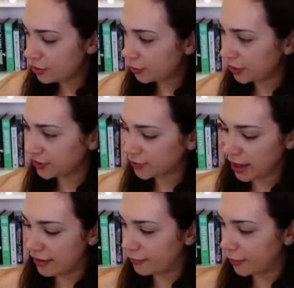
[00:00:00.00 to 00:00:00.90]
What else do I
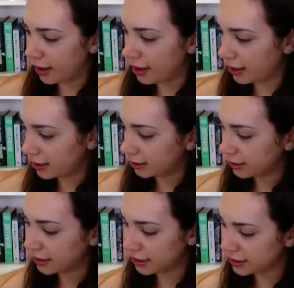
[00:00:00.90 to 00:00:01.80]
have on my
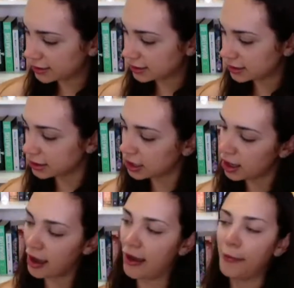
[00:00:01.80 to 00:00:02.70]
list?
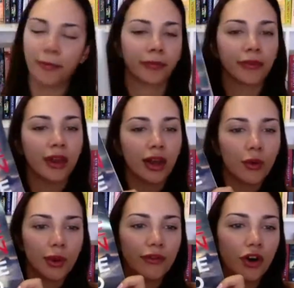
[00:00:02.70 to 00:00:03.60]

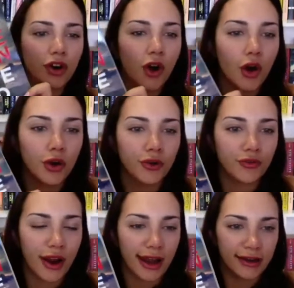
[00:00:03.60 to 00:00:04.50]
We've got Code
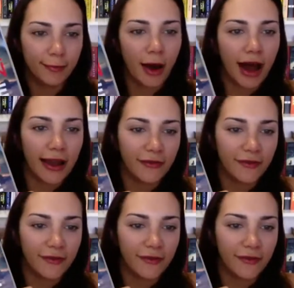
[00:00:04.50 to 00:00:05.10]
Red by